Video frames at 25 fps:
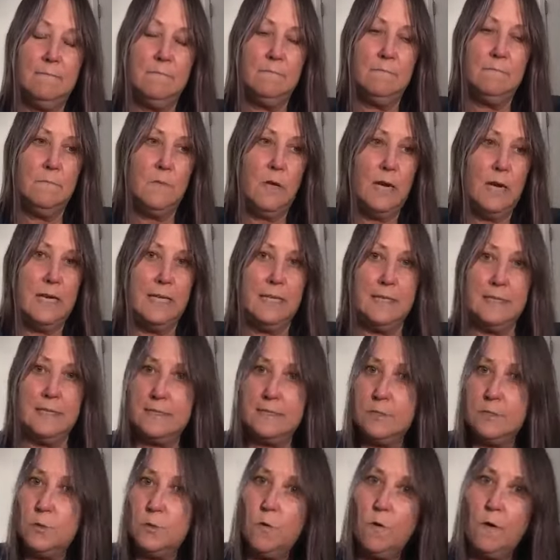writing a
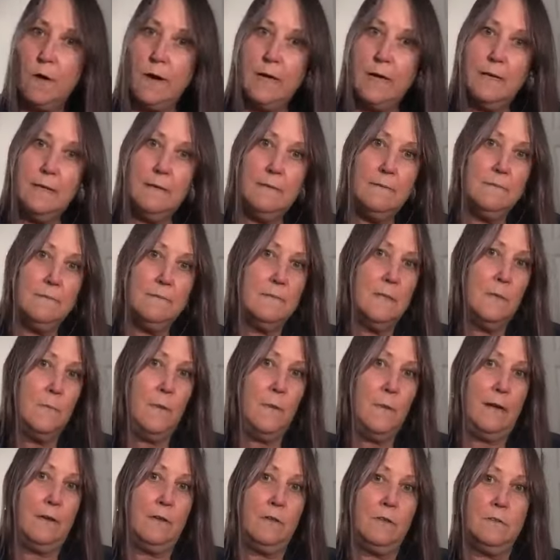story
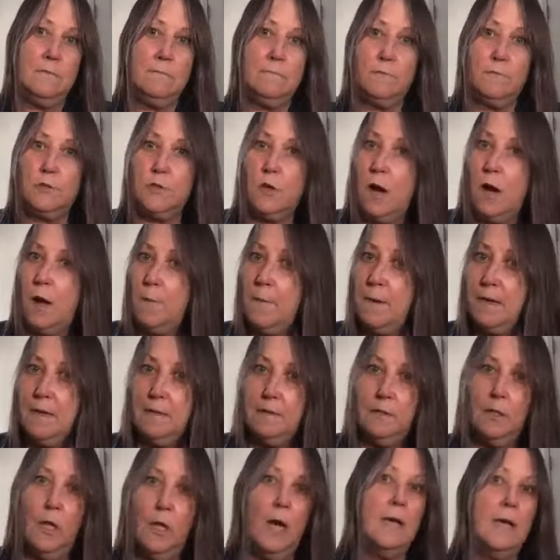about trauma,
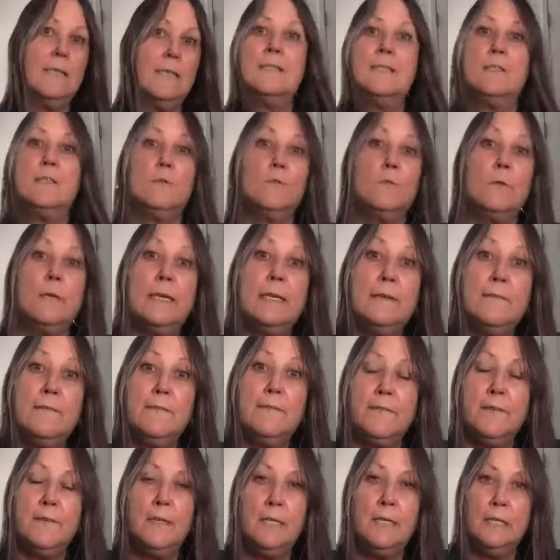loss,
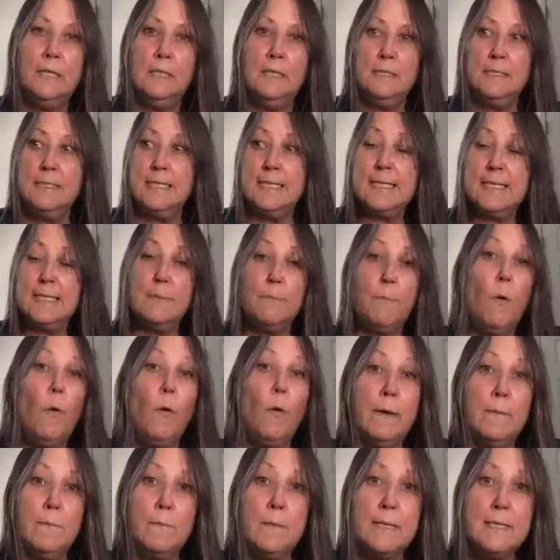grief,
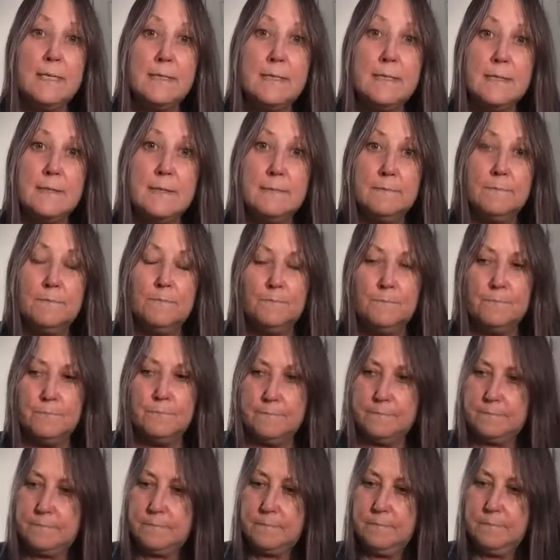disappointment,
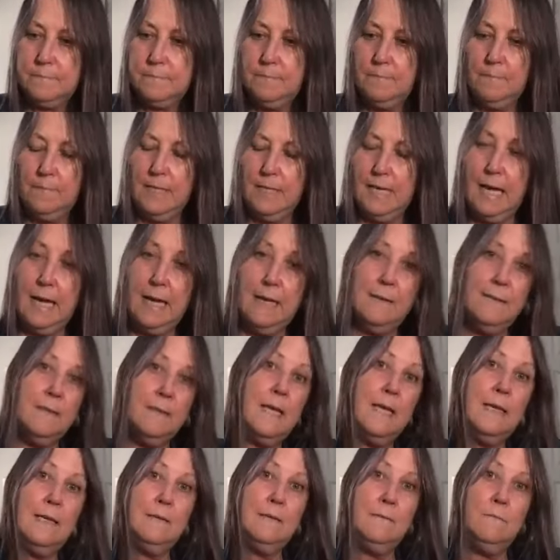and
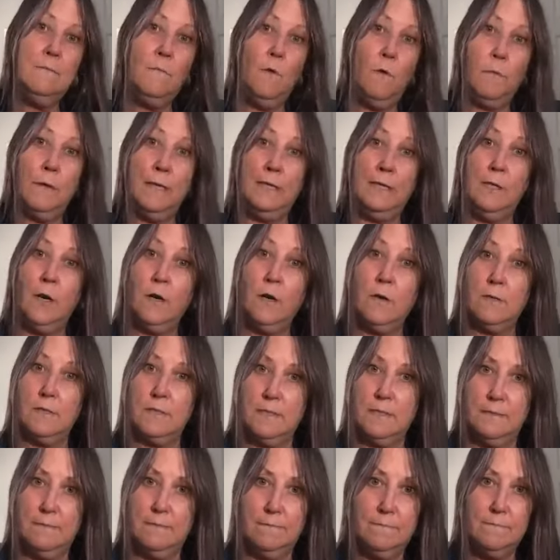then what we
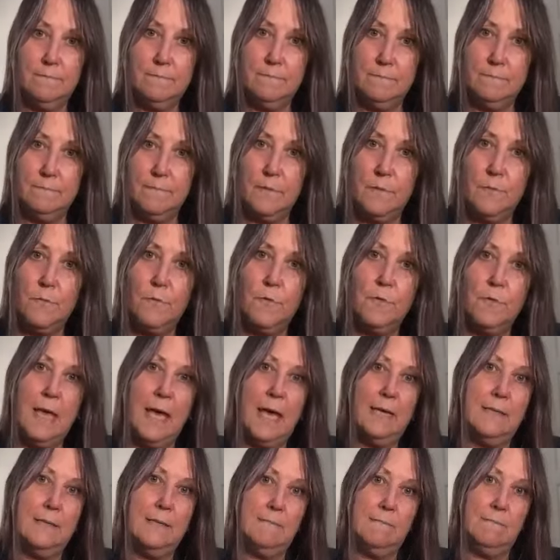learned through
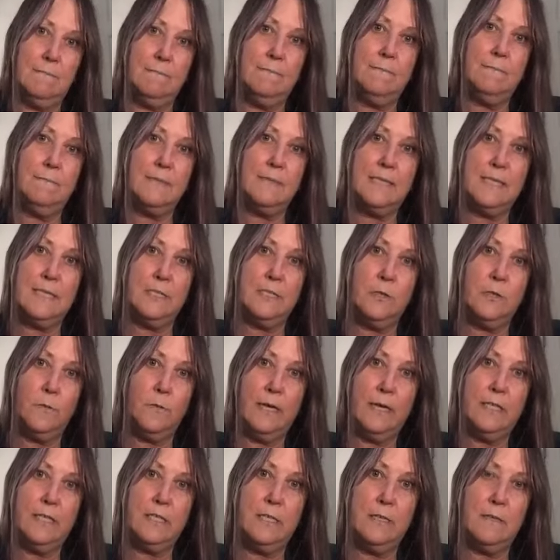that
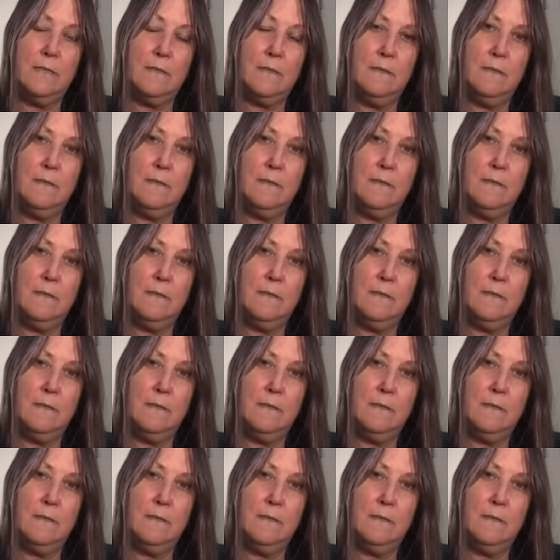situation.